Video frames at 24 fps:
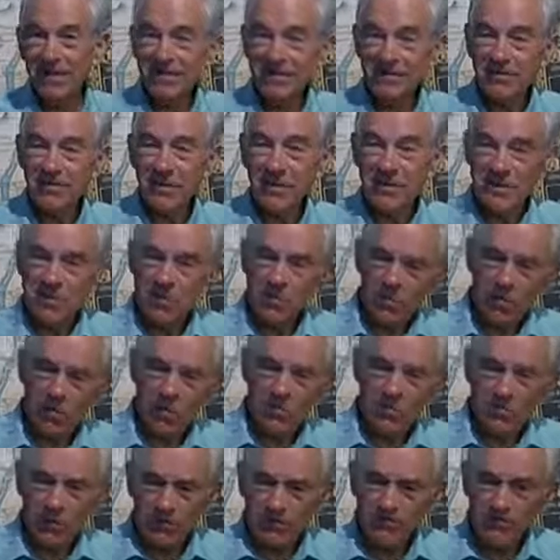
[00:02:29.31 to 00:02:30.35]
So they said,
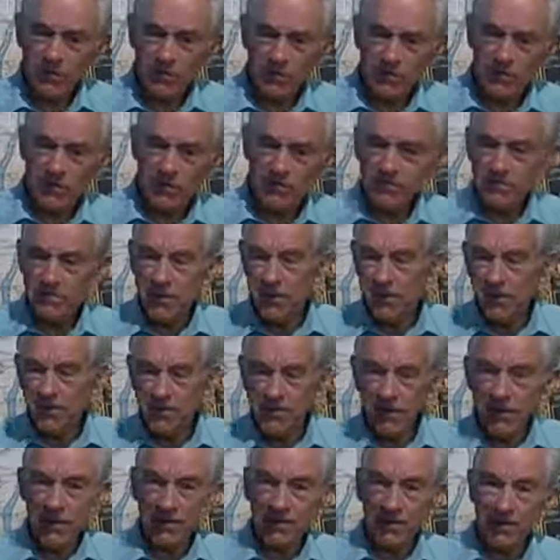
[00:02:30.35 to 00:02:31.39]
well, we'll move this money
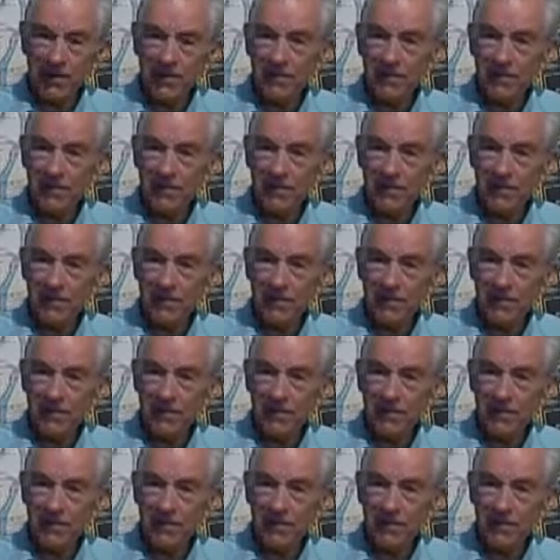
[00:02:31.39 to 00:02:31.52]
around